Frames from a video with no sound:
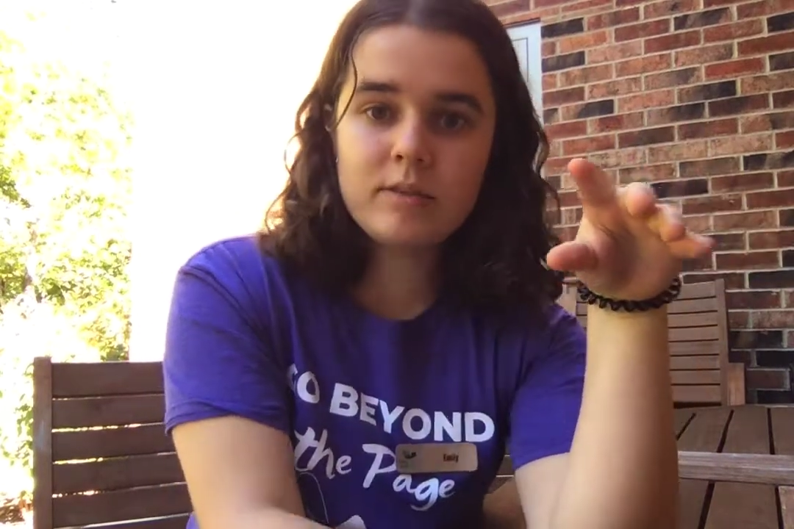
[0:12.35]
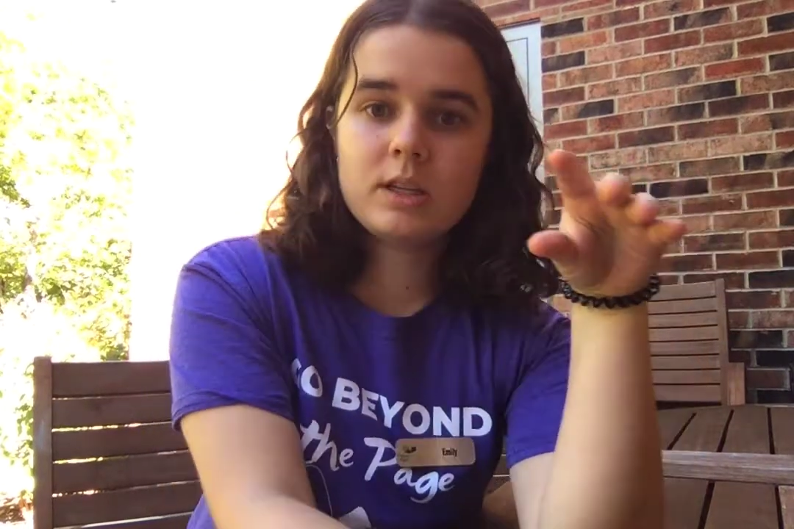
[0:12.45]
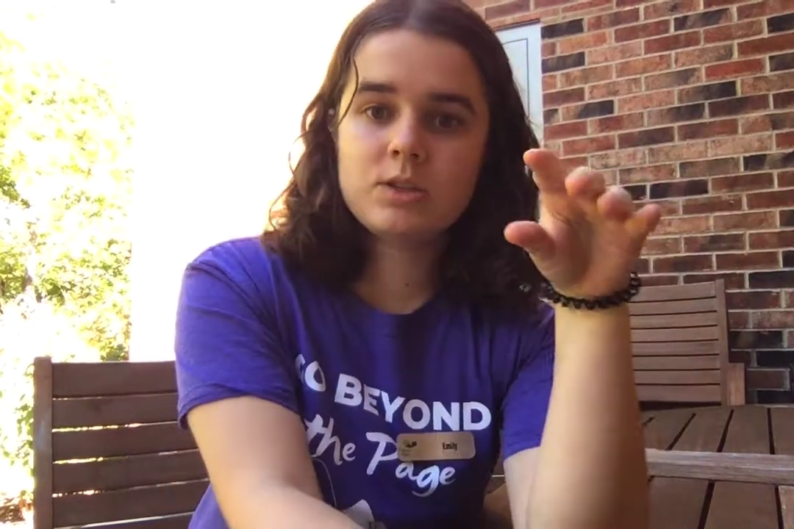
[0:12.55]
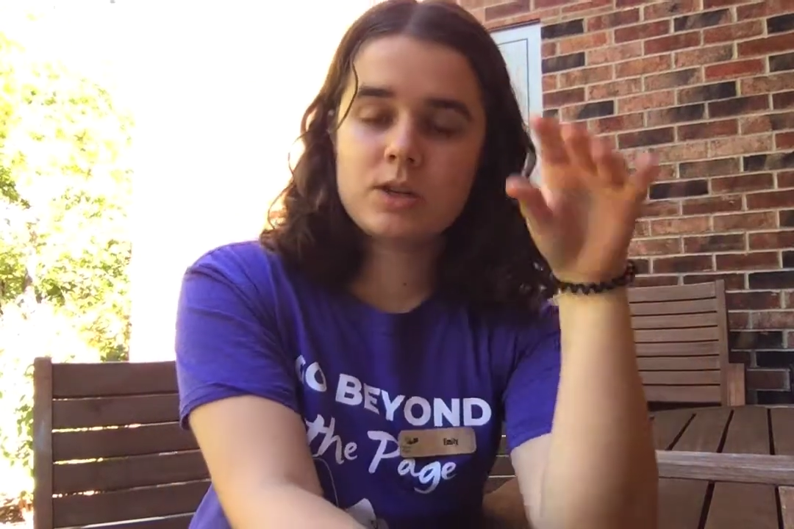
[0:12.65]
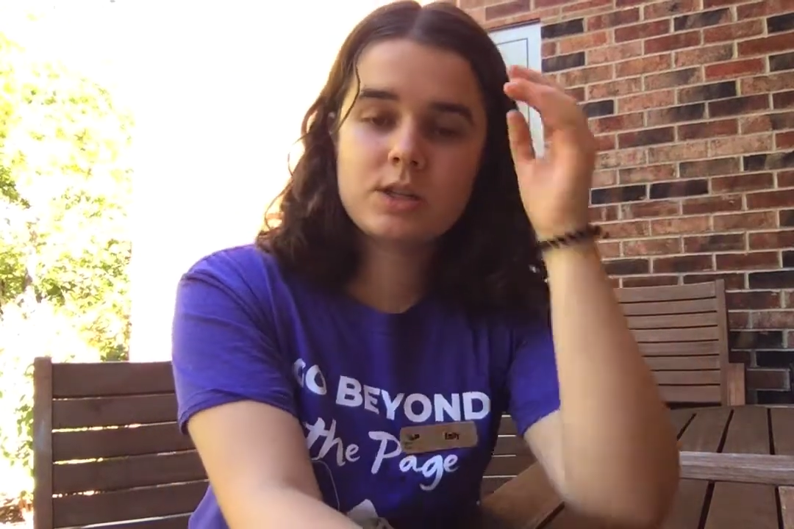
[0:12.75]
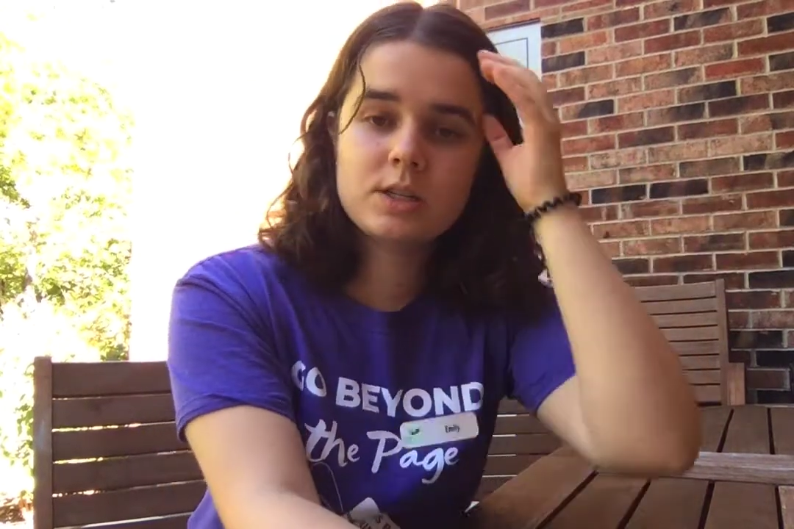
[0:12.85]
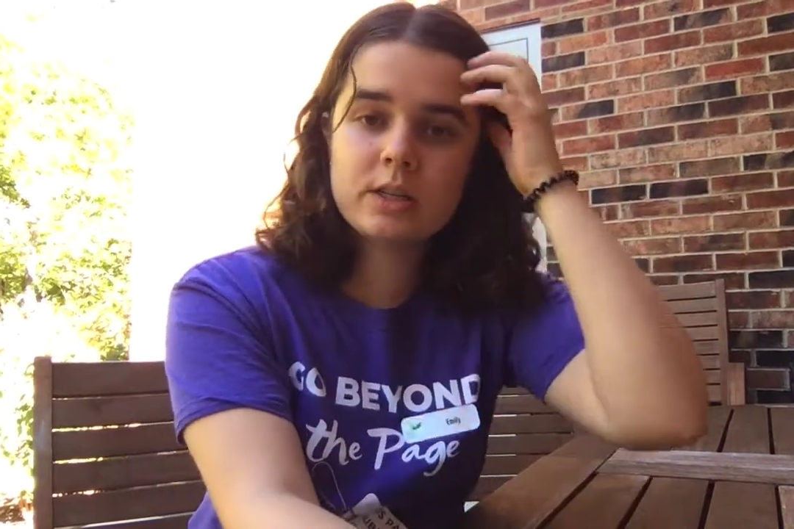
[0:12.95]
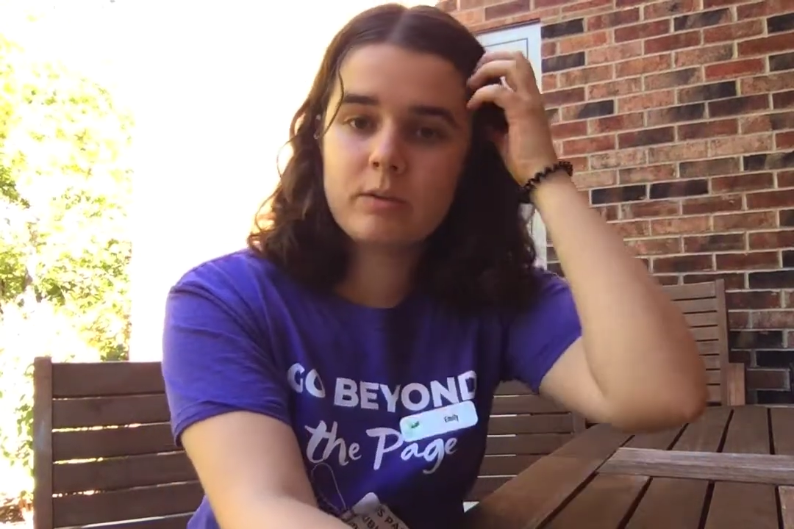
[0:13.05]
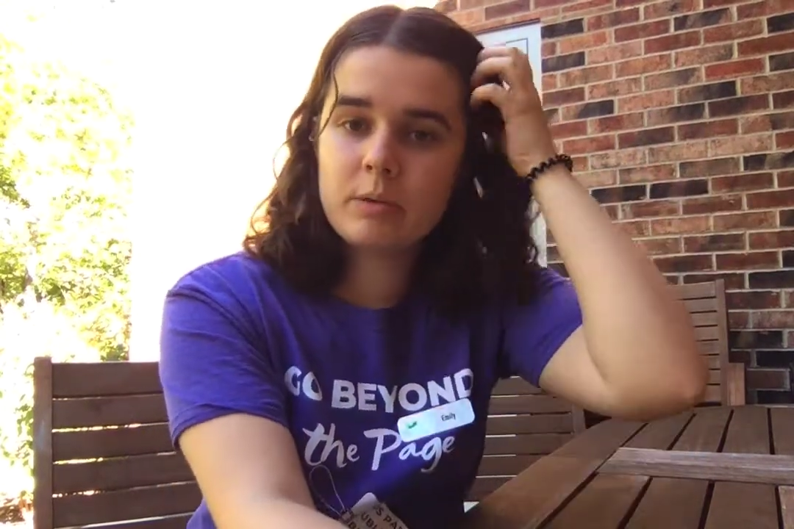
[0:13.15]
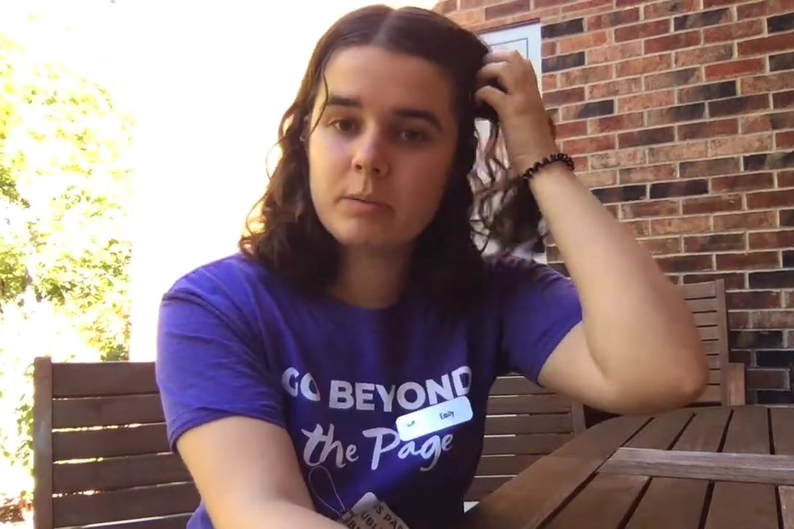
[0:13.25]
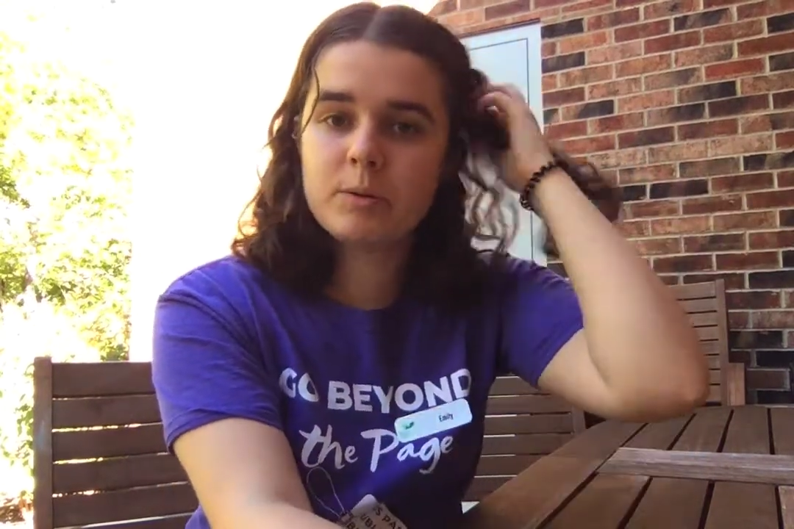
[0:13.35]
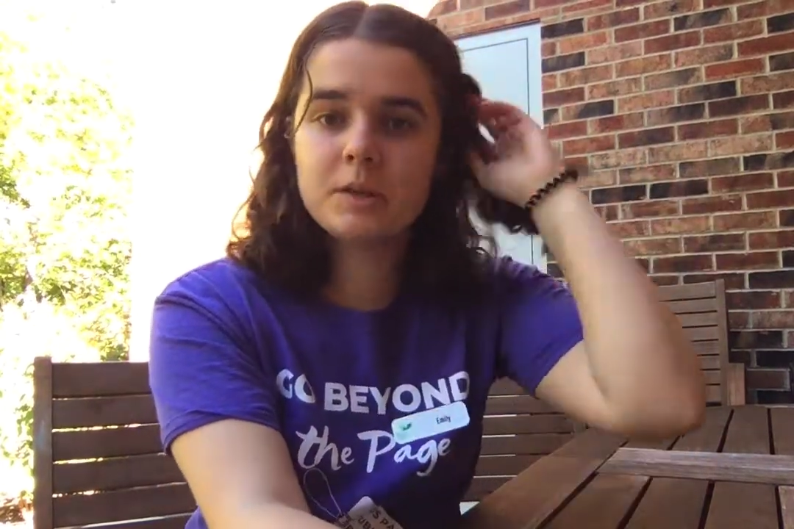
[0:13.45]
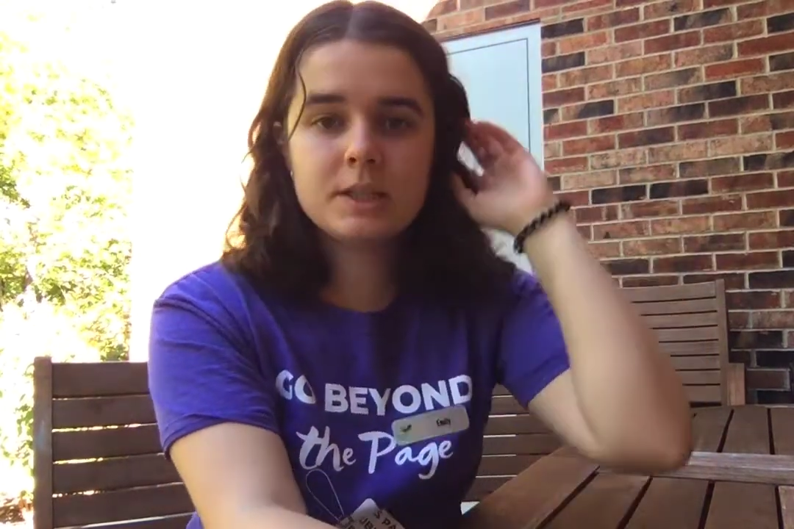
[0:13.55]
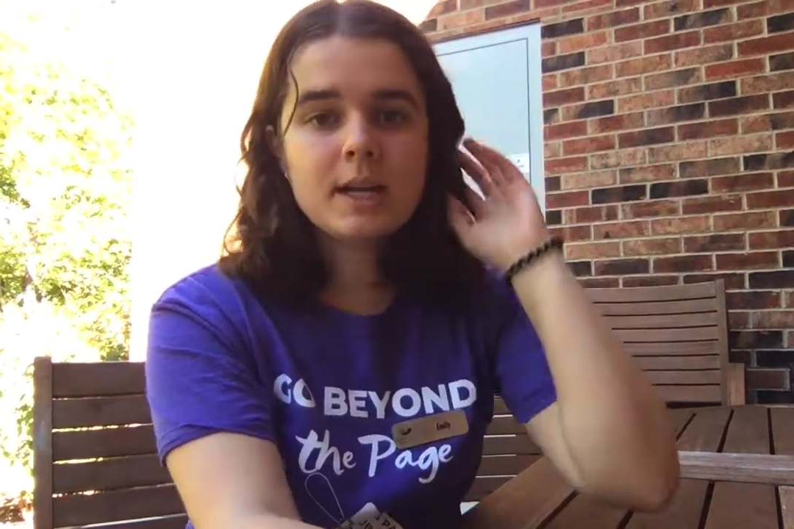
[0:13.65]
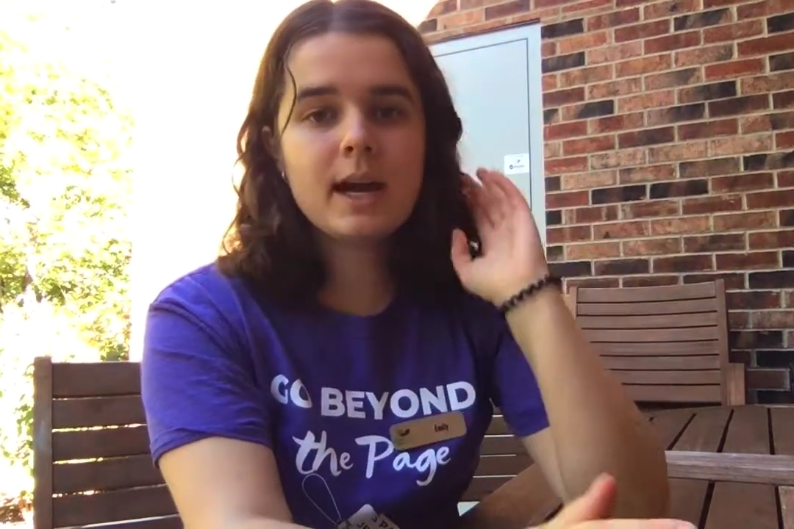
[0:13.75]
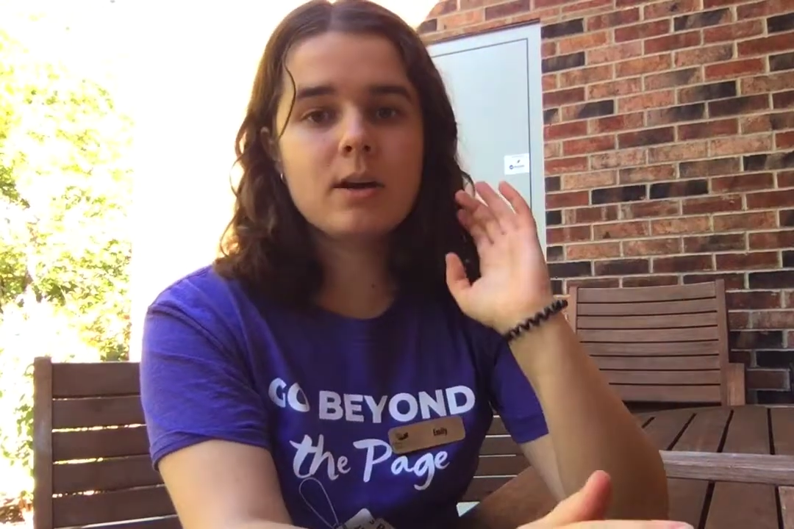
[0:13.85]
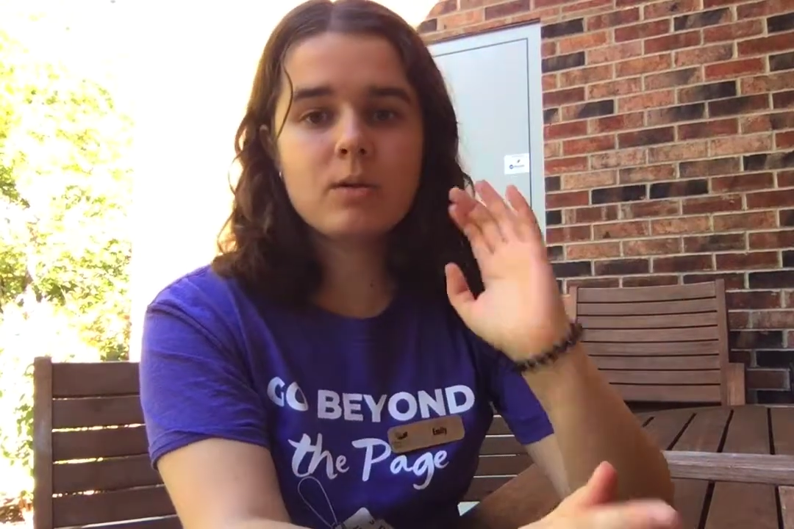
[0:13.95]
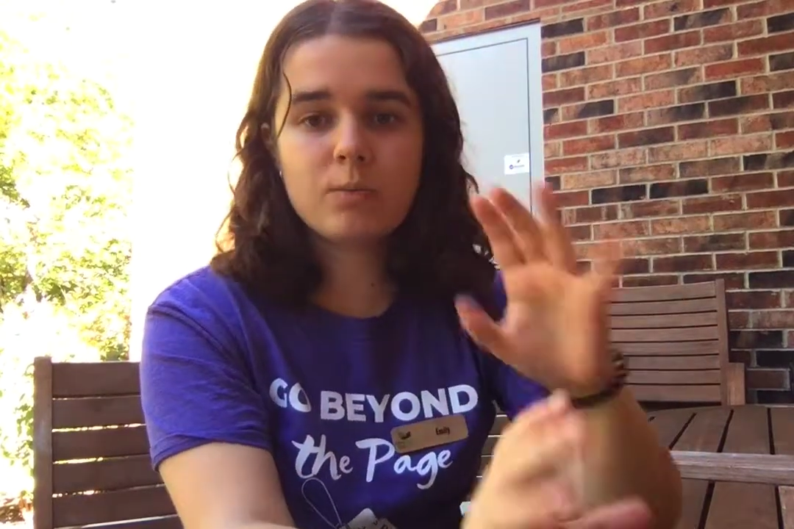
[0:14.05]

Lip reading: instructions that will be printed out